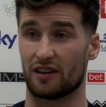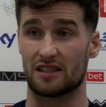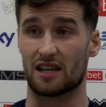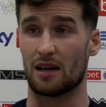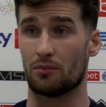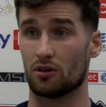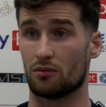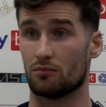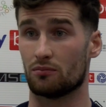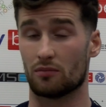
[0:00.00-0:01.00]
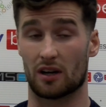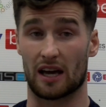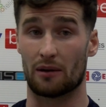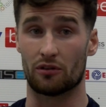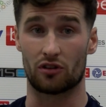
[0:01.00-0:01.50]
in the table, and
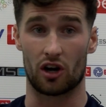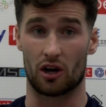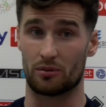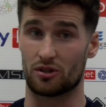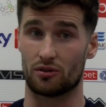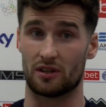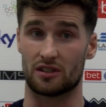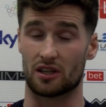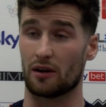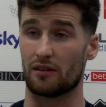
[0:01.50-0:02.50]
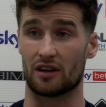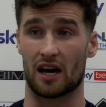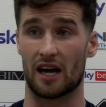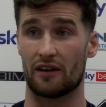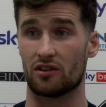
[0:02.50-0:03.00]
again, we've got an opportunity to go even
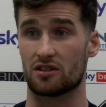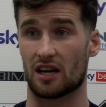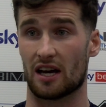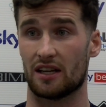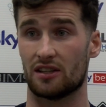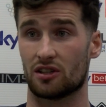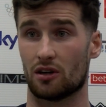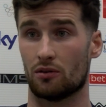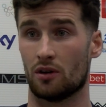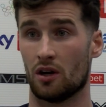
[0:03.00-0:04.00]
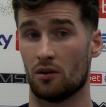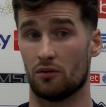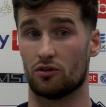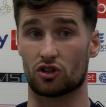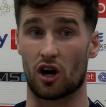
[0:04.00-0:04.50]
higher on Saturday, so
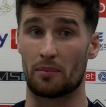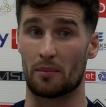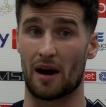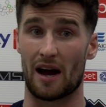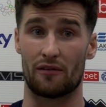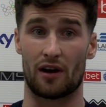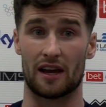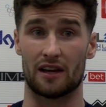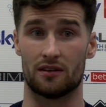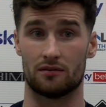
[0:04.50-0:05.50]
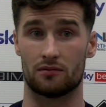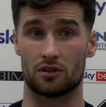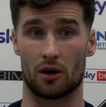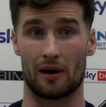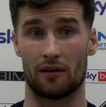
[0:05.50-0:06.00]
we've just got to prepare right and
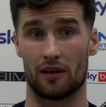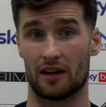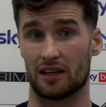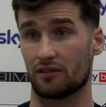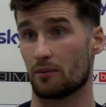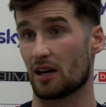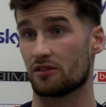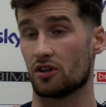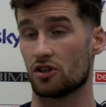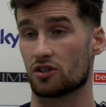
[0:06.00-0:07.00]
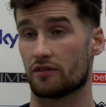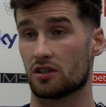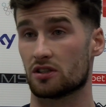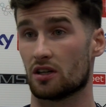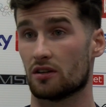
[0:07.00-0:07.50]
go out there and give the best version of
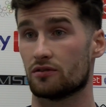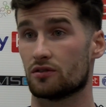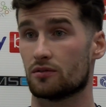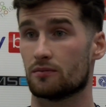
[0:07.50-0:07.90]
ourselves.